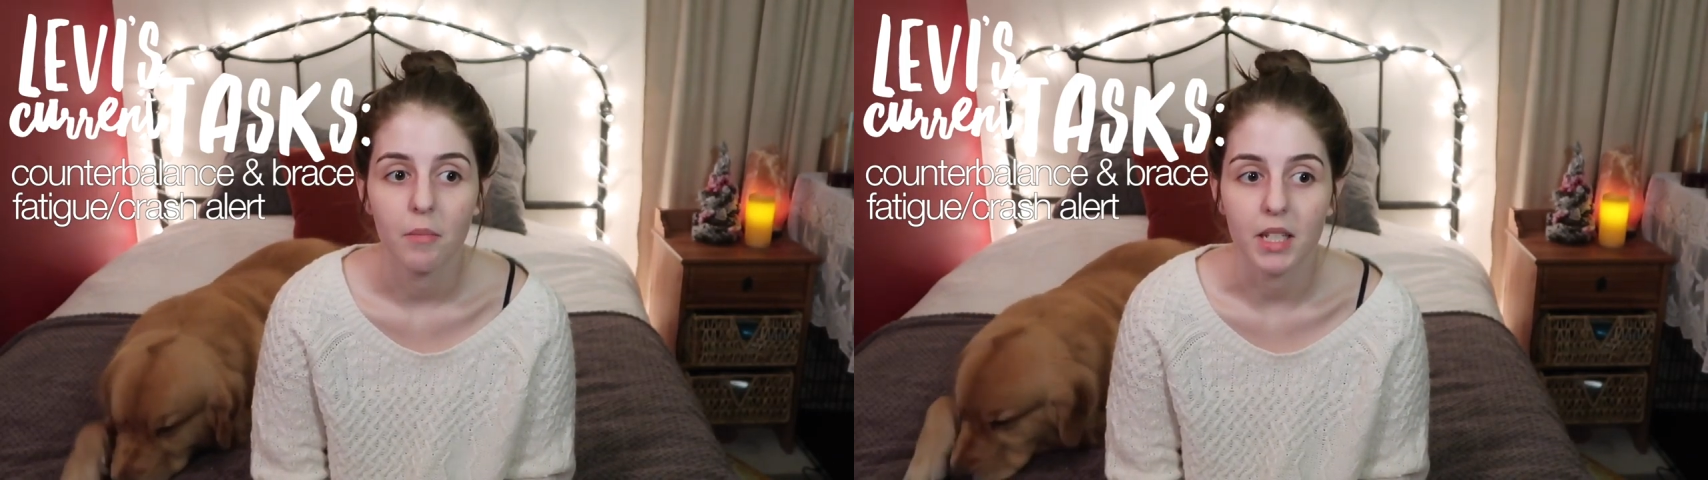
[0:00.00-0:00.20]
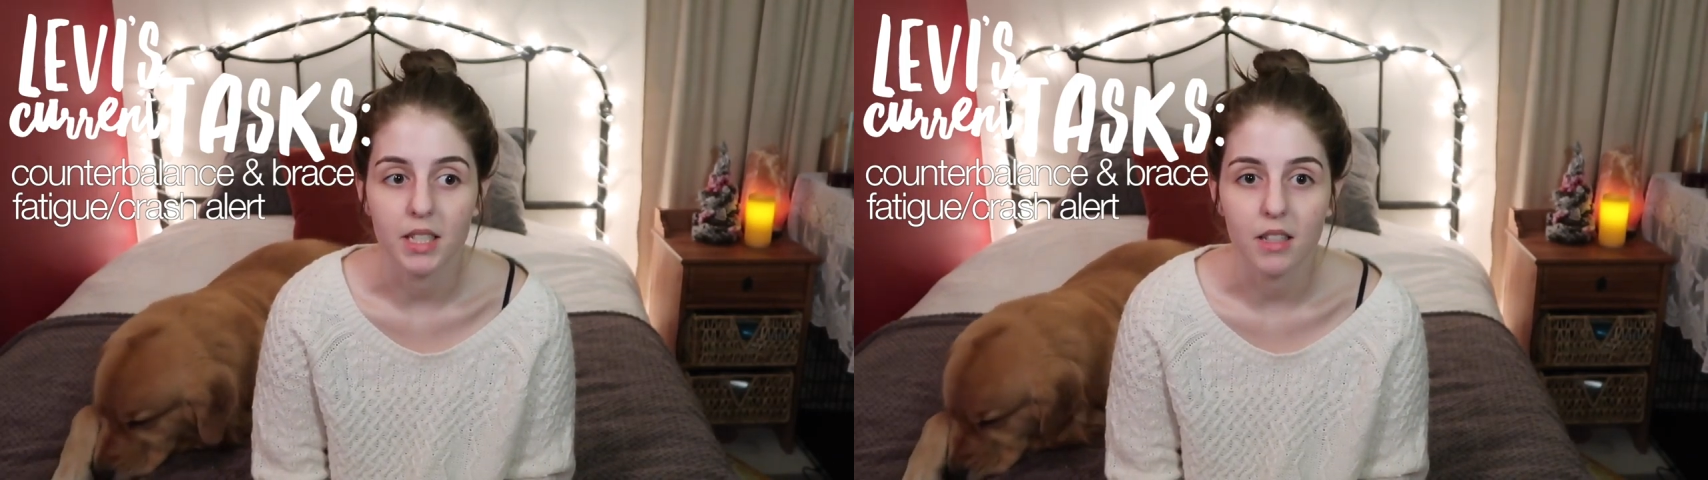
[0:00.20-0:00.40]

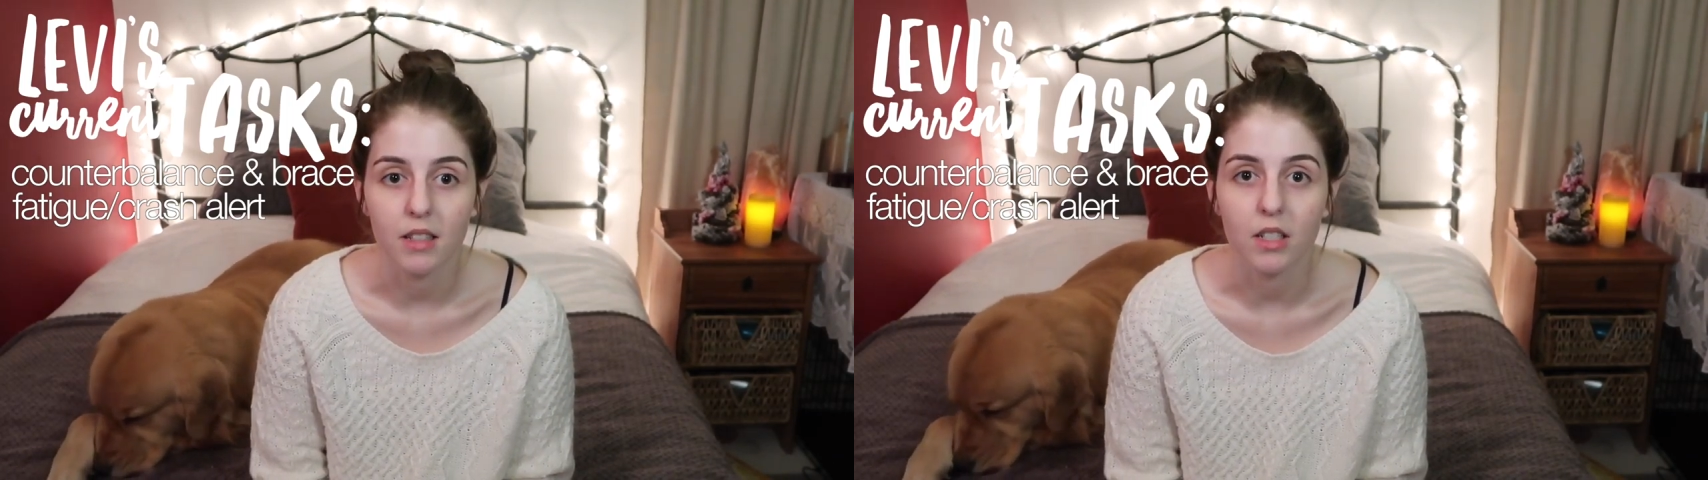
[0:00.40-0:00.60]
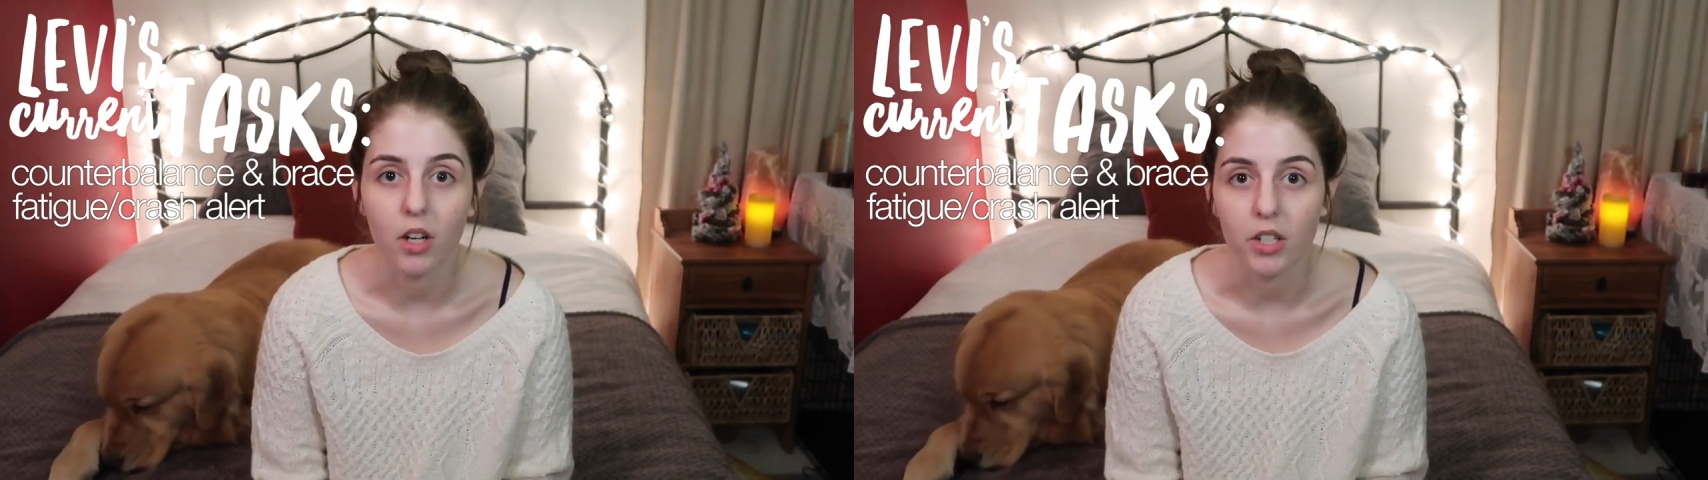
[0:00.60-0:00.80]

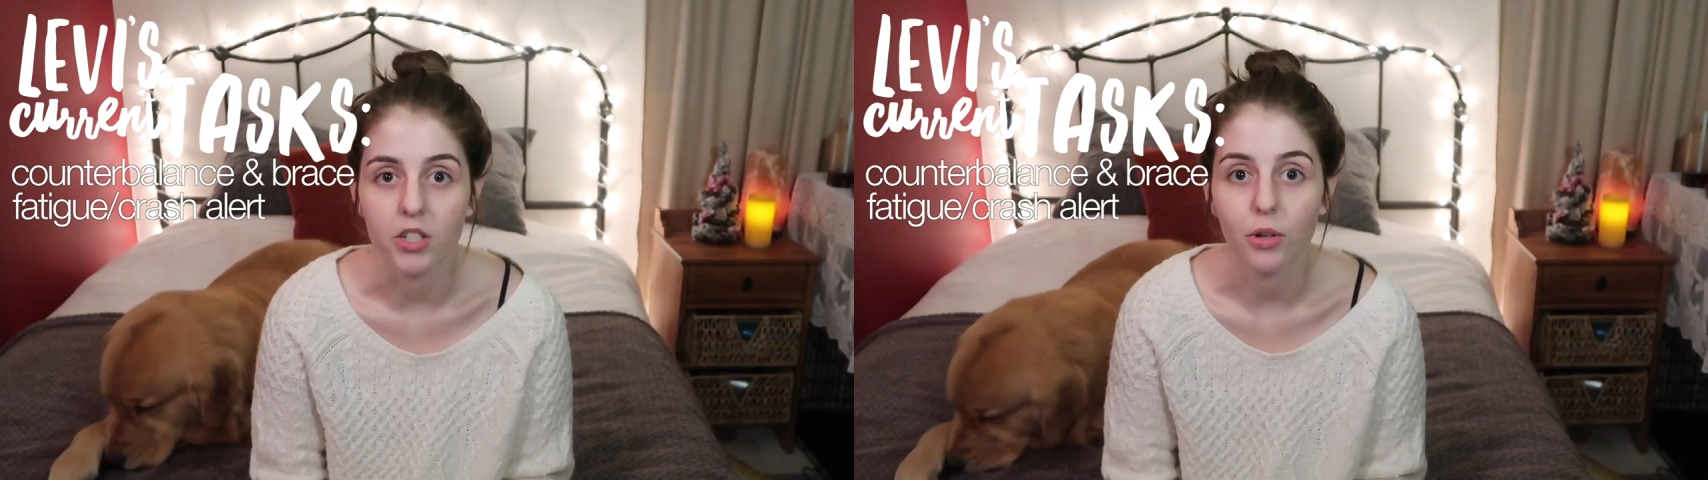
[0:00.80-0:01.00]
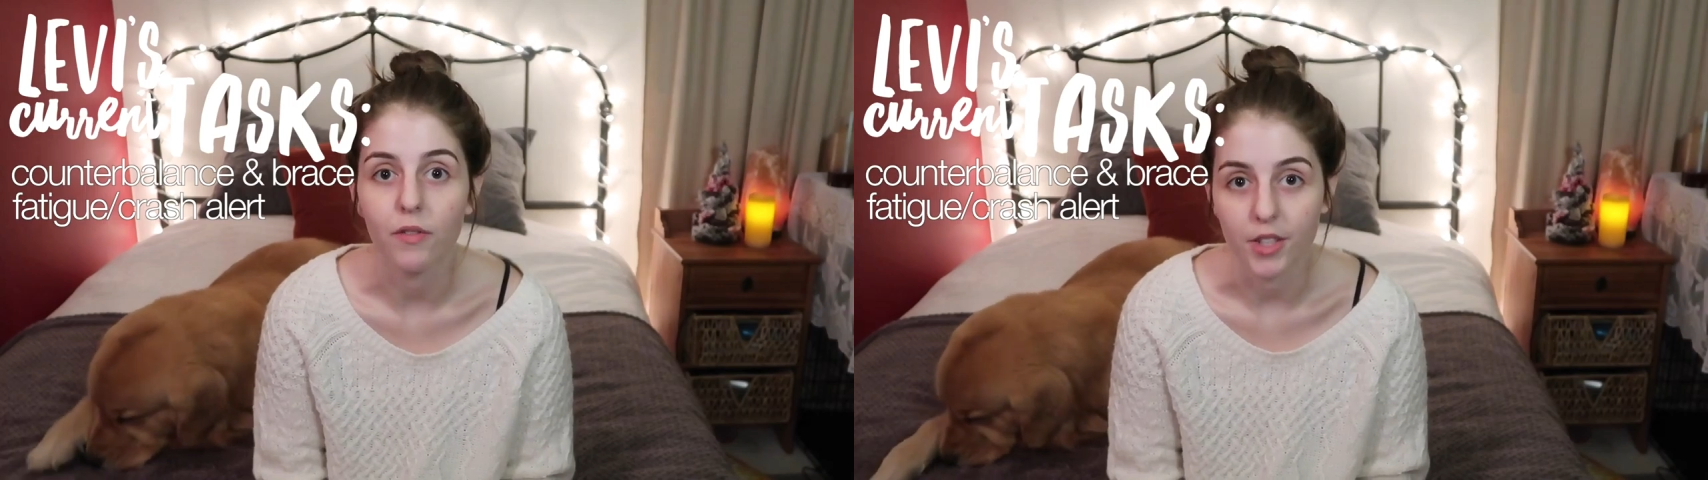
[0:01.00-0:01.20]
basically turn into a